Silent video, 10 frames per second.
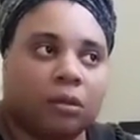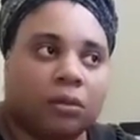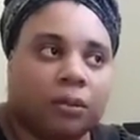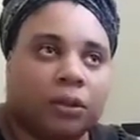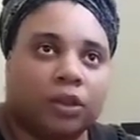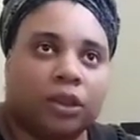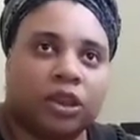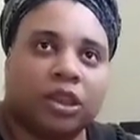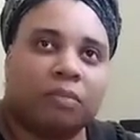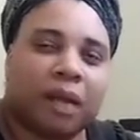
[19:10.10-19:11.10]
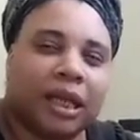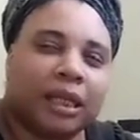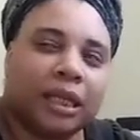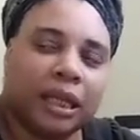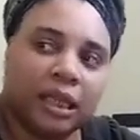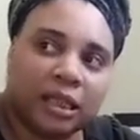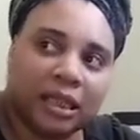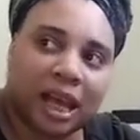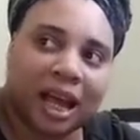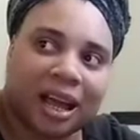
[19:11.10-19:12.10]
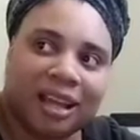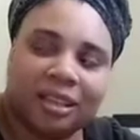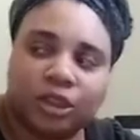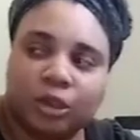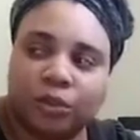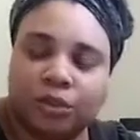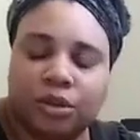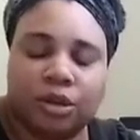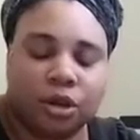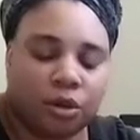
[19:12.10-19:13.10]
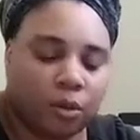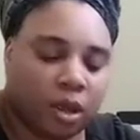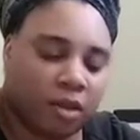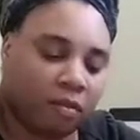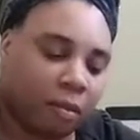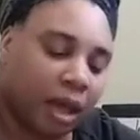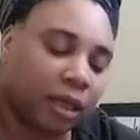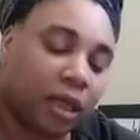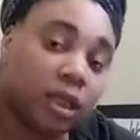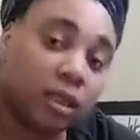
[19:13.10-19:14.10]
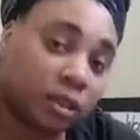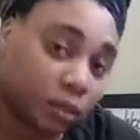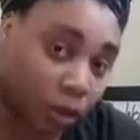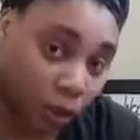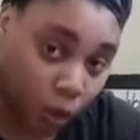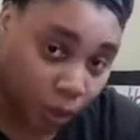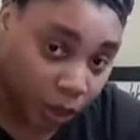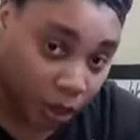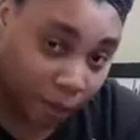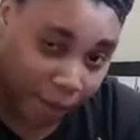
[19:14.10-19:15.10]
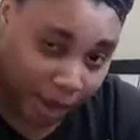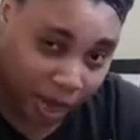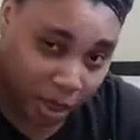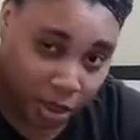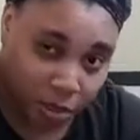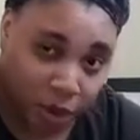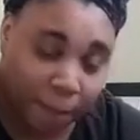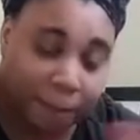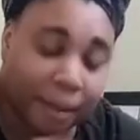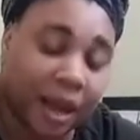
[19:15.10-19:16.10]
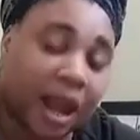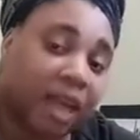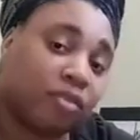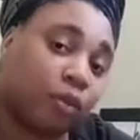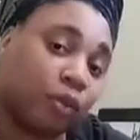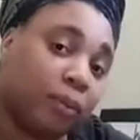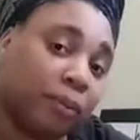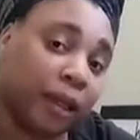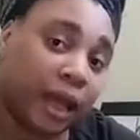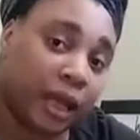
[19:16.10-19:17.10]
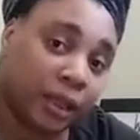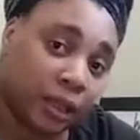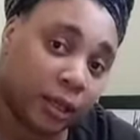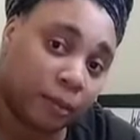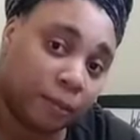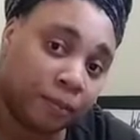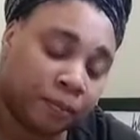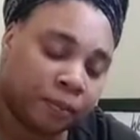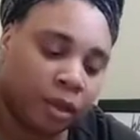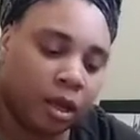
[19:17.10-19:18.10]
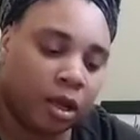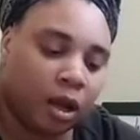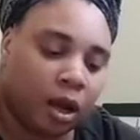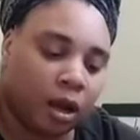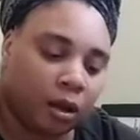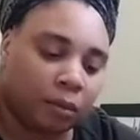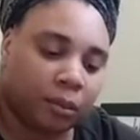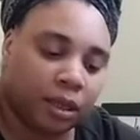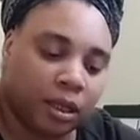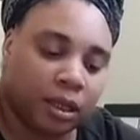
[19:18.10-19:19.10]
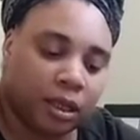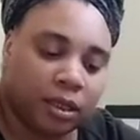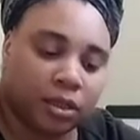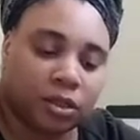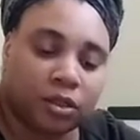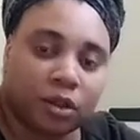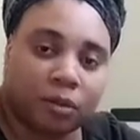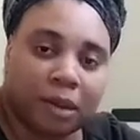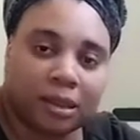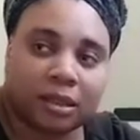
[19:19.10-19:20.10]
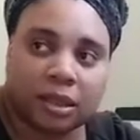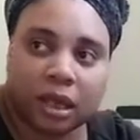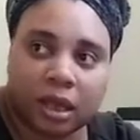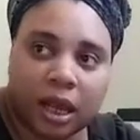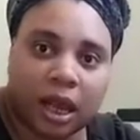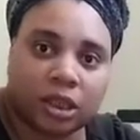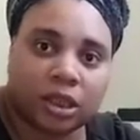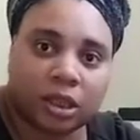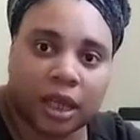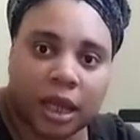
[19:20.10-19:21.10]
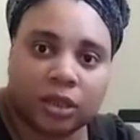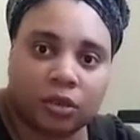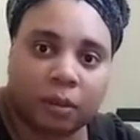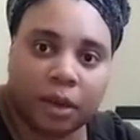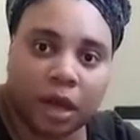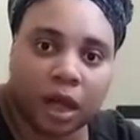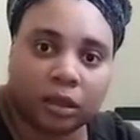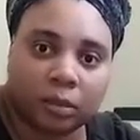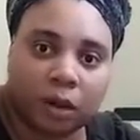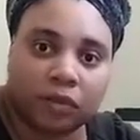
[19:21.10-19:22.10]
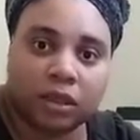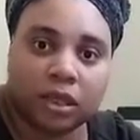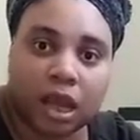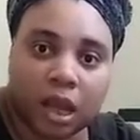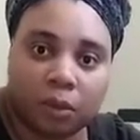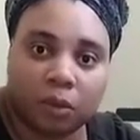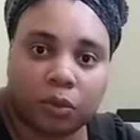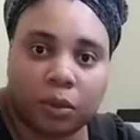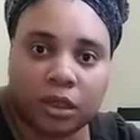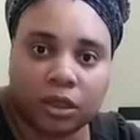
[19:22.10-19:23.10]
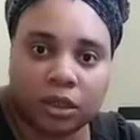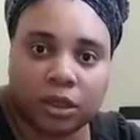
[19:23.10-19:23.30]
the progression of my leeks, I don't know if my leeks are going to make it, so I may have to replant them because, my son actually got to them and knocked them off the table, but,